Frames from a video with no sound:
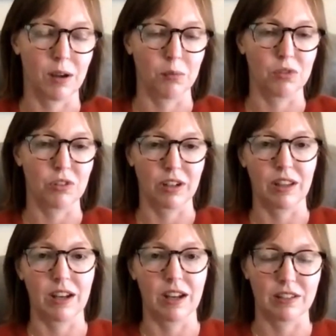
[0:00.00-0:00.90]
Starting
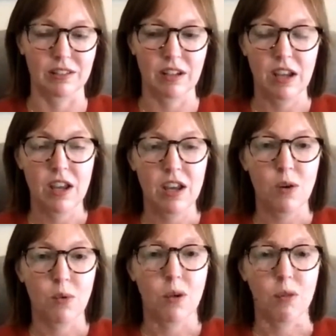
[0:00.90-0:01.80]
that next
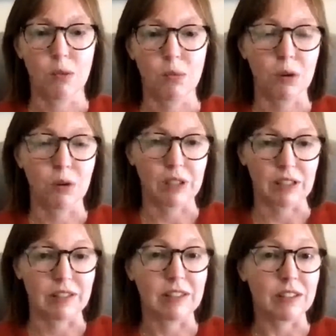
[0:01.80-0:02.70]
one remotely
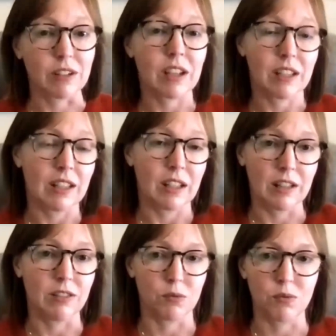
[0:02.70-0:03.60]
still
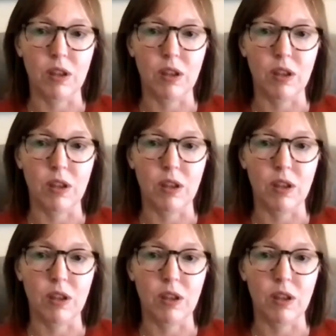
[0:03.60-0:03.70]
is